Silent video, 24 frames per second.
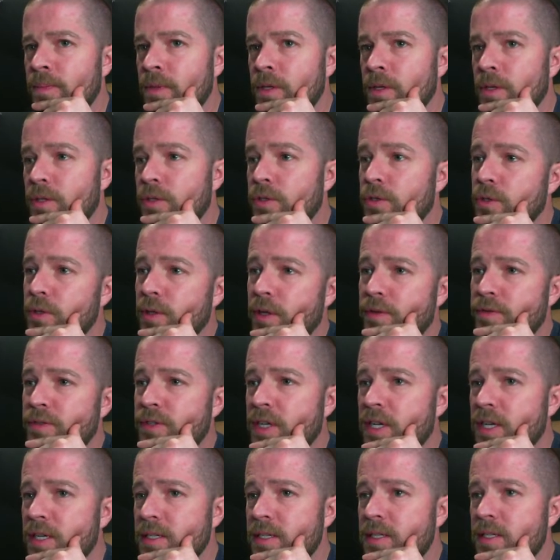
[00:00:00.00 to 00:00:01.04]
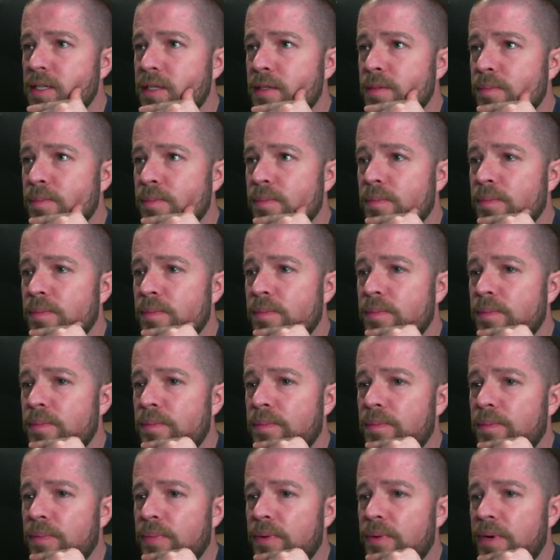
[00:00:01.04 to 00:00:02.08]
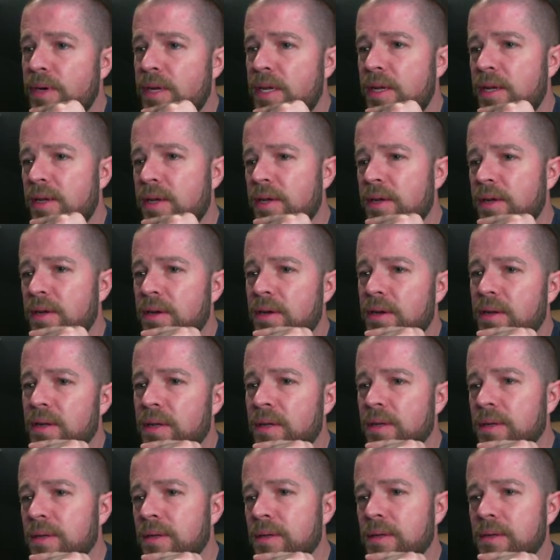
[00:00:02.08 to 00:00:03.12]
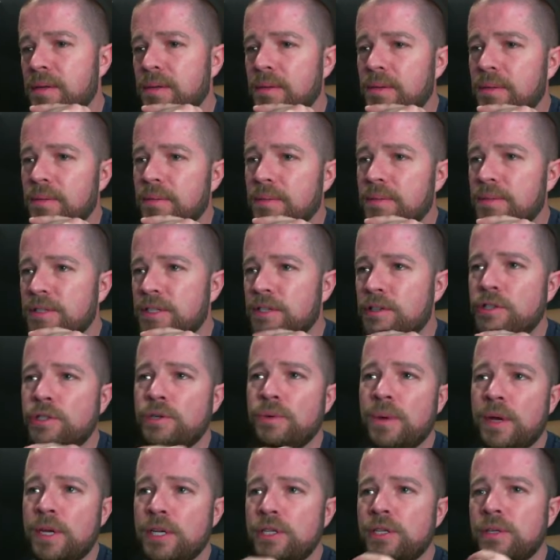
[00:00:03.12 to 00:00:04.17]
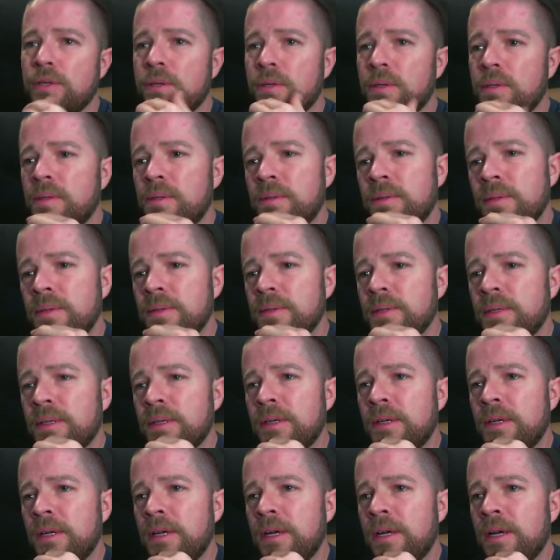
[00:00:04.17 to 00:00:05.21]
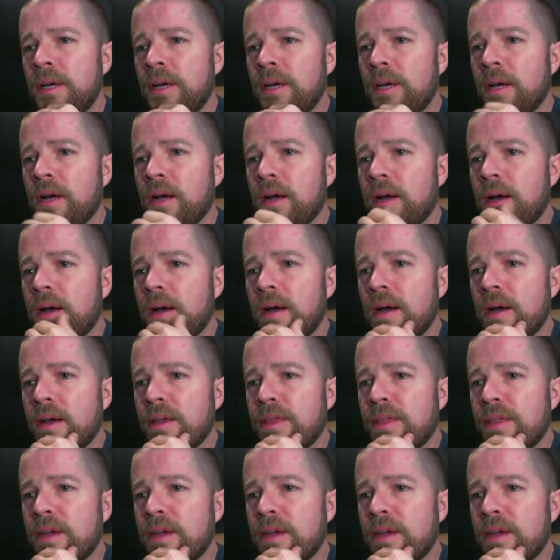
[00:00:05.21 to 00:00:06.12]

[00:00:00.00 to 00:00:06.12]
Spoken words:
True Love's Kiss is pretty good. Situational. I think